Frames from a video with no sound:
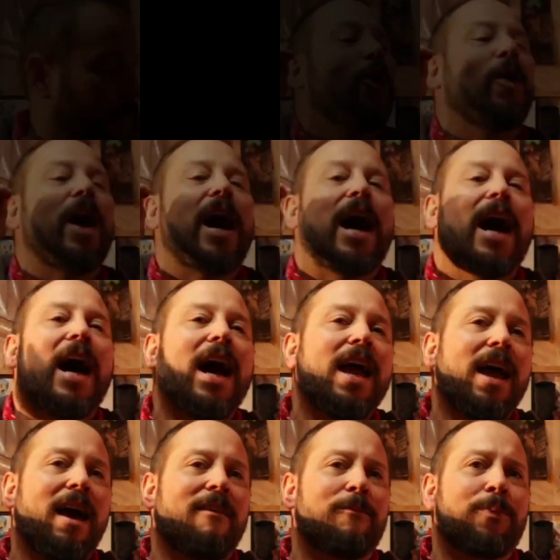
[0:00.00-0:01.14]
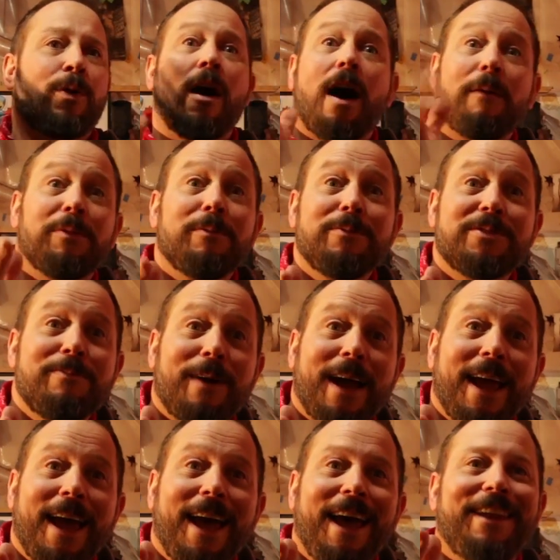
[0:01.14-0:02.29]
Oh, I have problems in my
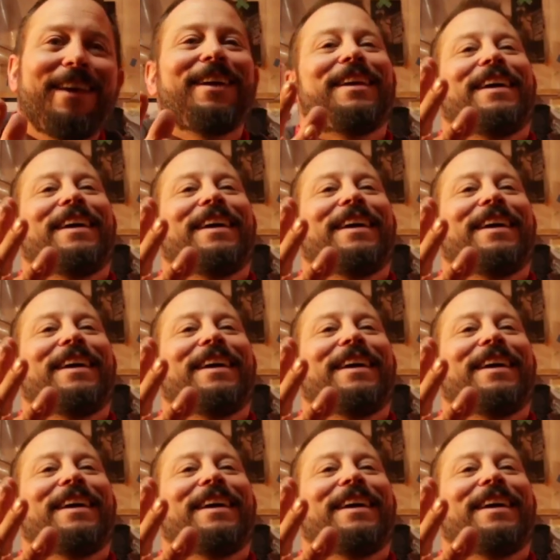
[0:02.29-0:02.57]
head.